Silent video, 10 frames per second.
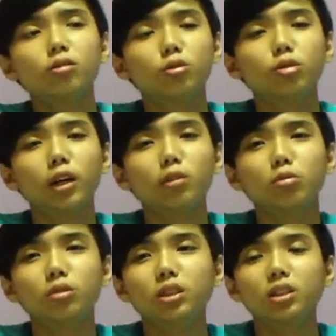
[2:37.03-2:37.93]
try
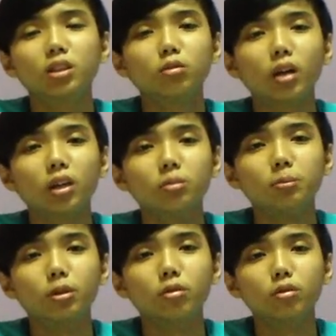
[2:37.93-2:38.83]
to listen to other
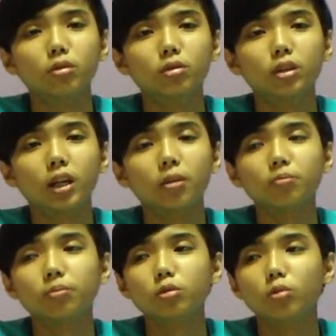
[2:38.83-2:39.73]
people, you know, like,
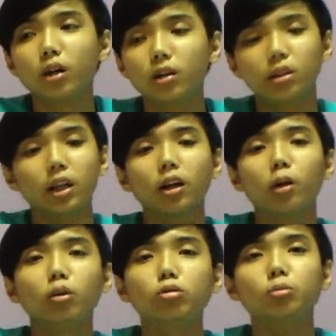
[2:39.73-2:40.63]
well, like, I
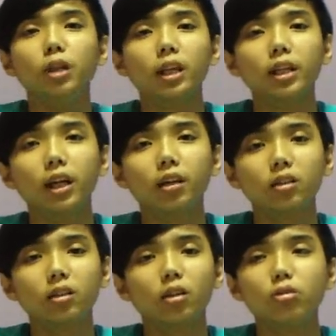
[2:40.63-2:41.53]
want you to be like that.
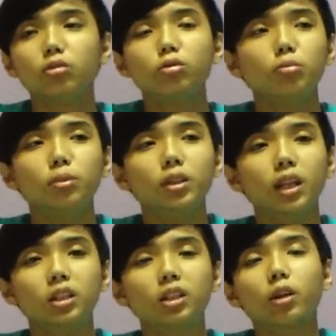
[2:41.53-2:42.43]
I want you to be
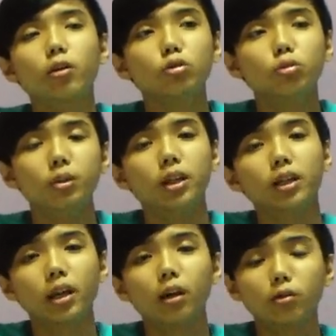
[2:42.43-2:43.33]
like this, I want you to be like
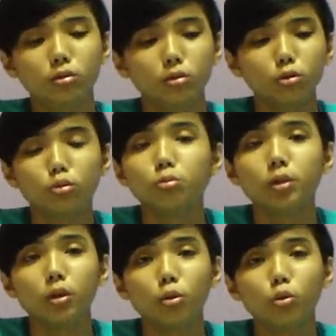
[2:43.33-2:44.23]
that. I want you to
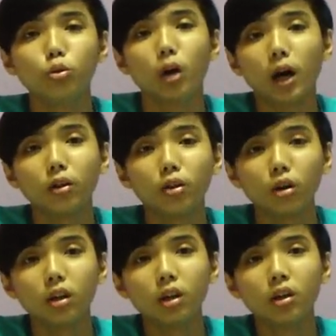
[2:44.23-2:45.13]
be who you are
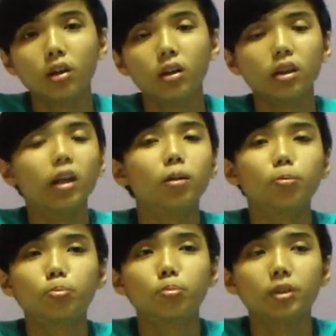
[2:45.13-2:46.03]
not. And
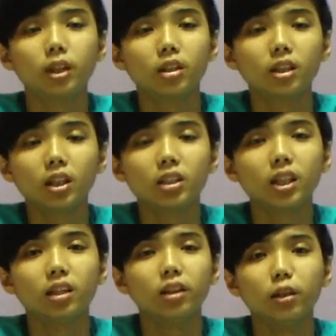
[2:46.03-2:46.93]
the thing is
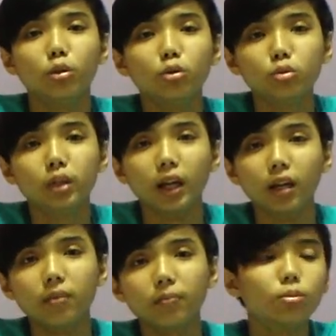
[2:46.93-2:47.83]
that they don't do that.
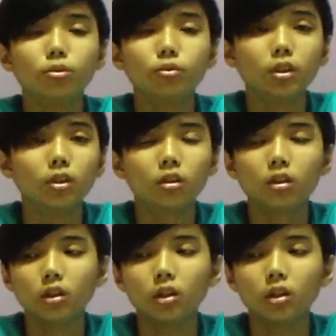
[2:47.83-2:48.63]
Moving on,